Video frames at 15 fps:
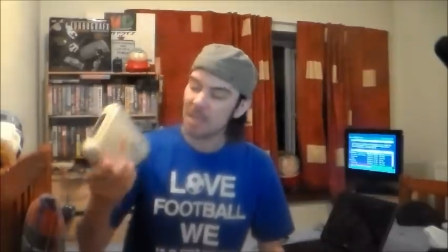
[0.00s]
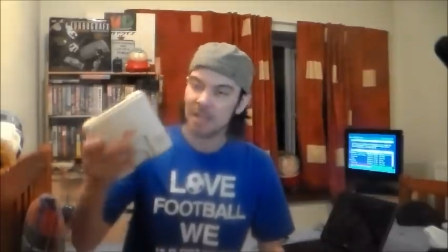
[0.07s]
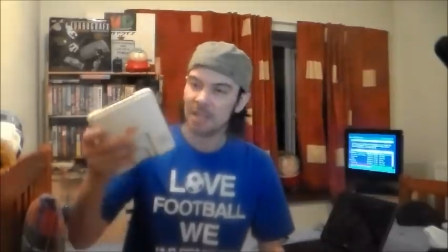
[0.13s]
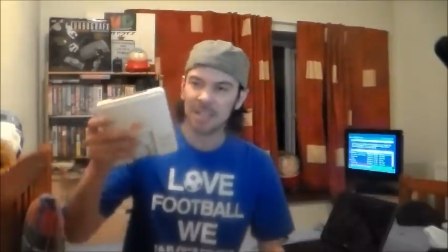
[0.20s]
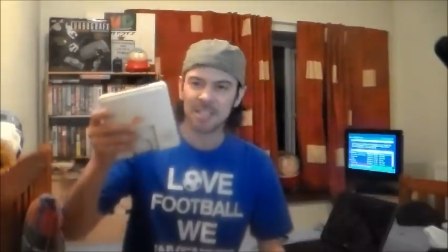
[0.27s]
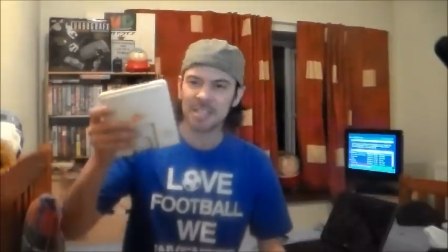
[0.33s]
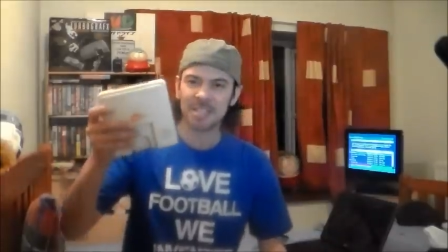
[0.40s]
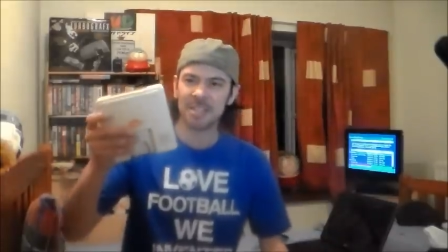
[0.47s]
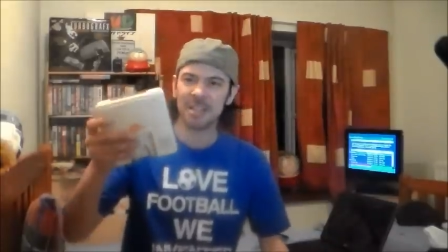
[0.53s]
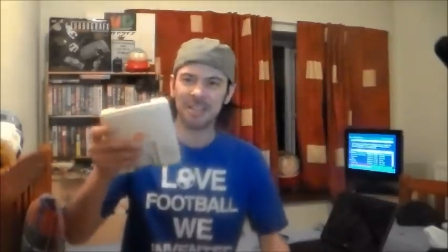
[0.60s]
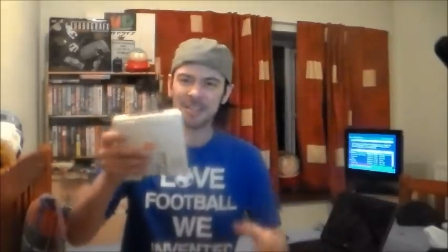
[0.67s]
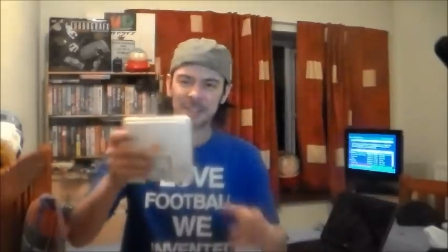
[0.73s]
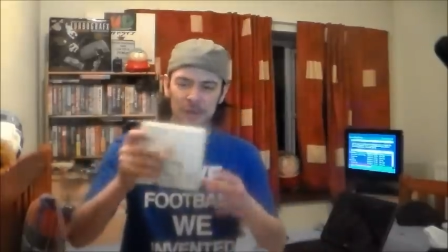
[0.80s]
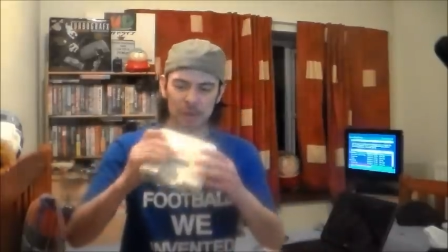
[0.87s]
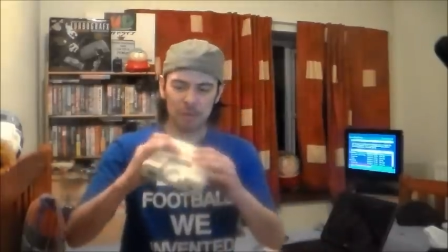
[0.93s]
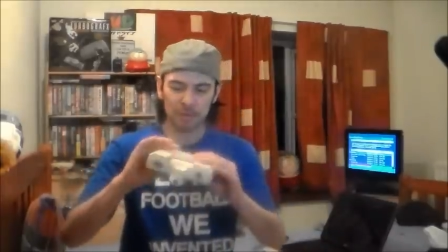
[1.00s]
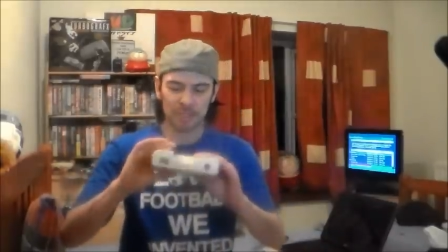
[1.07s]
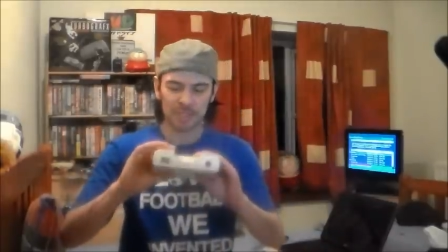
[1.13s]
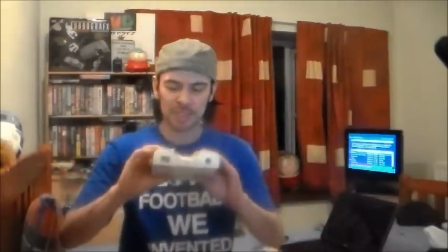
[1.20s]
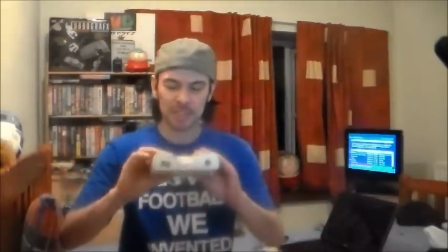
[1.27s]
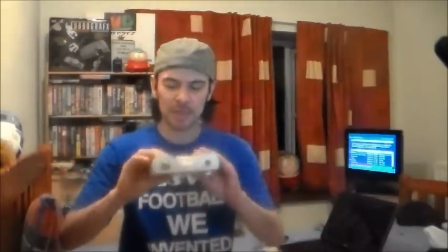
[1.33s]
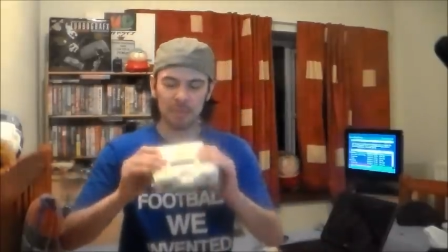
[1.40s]
yeah, I just, I don't know.
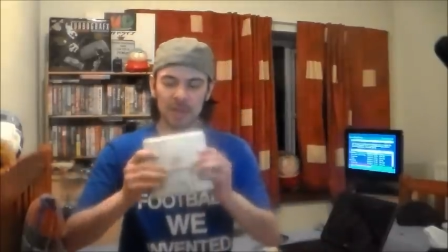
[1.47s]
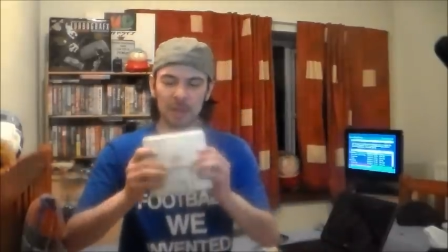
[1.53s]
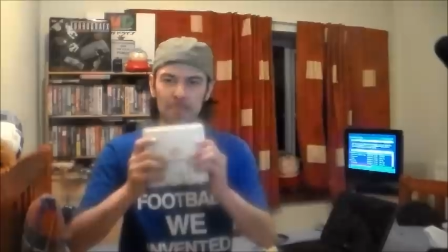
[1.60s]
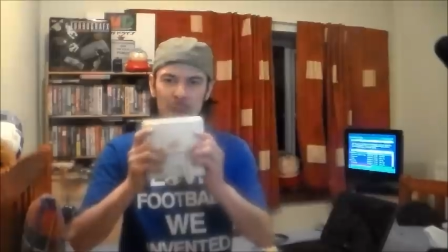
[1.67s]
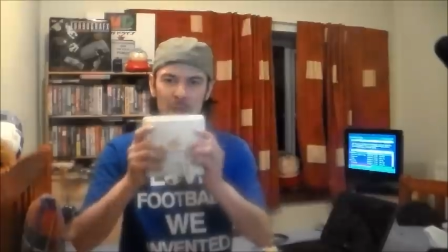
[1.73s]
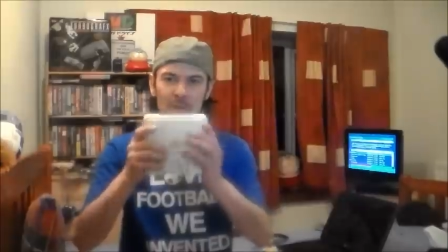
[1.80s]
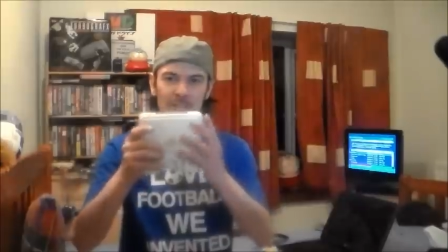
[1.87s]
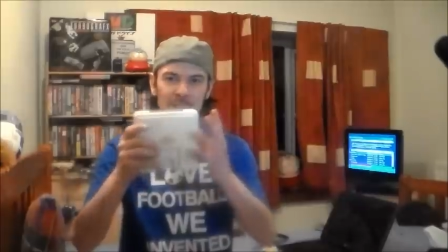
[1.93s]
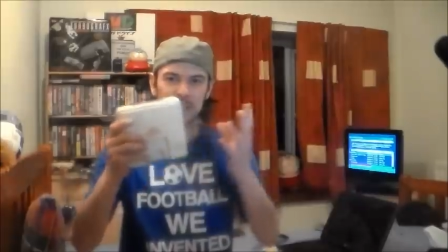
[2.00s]
It's just something about it.